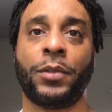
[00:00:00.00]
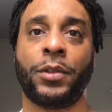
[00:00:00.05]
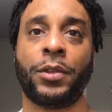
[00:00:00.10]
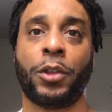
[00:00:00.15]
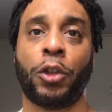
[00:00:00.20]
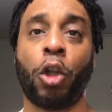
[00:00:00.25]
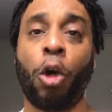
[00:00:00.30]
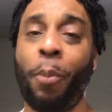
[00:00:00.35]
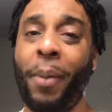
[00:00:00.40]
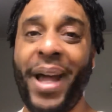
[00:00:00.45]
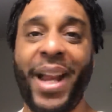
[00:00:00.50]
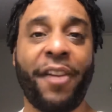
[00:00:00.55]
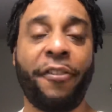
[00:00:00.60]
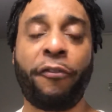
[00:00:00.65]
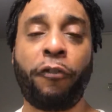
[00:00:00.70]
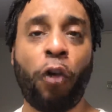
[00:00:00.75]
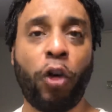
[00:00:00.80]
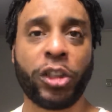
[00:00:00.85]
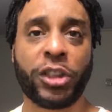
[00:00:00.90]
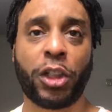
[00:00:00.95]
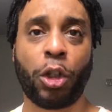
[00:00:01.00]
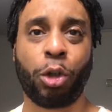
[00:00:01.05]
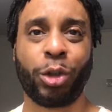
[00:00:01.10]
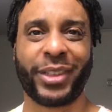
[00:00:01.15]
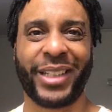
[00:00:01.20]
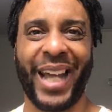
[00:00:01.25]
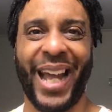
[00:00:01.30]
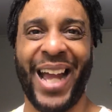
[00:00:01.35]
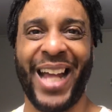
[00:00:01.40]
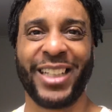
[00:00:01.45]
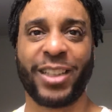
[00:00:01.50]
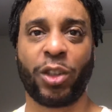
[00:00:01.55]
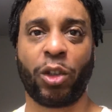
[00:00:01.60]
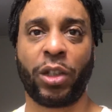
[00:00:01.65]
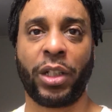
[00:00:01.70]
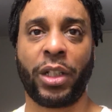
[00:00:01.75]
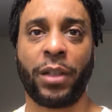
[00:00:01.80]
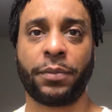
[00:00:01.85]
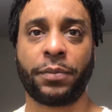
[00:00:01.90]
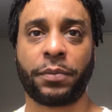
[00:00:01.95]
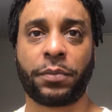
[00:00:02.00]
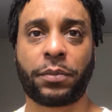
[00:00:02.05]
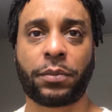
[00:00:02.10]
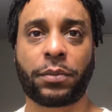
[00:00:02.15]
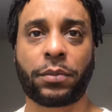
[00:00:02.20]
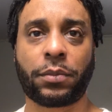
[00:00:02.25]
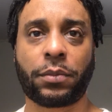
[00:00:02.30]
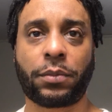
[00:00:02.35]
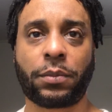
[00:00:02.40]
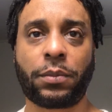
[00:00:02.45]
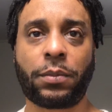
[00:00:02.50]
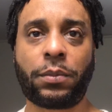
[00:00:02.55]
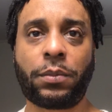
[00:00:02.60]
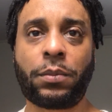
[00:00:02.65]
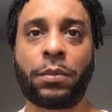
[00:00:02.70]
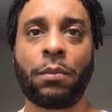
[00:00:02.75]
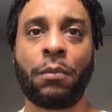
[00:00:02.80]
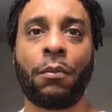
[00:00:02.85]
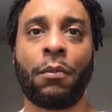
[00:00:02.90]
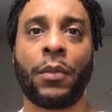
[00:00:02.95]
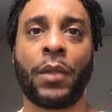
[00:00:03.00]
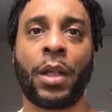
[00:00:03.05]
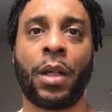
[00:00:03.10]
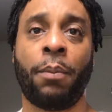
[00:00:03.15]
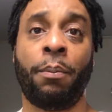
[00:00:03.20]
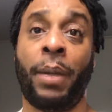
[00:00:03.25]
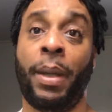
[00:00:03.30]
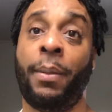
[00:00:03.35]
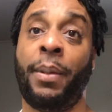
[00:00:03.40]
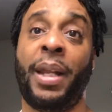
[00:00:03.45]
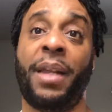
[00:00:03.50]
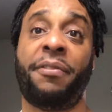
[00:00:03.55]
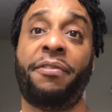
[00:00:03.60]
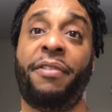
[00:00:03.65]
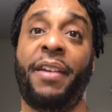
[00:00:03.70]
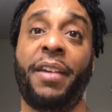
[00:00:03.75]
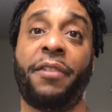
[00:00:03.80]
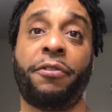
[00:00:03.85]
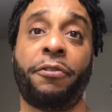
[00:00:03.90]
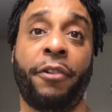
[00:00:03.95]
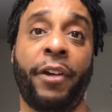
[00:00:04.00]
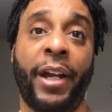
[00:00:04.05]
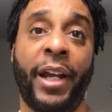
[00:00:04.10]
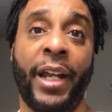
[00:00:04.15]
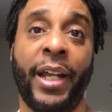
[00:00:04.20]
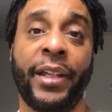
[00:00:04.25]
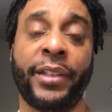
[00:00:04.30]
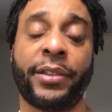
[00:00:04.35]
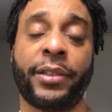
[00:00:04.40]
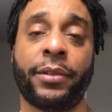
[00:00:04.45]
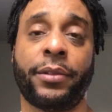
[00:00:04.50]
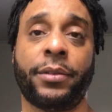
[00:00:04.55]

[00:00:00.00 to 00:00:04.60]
Nobody forced those guys on them. Maybe they fake friends.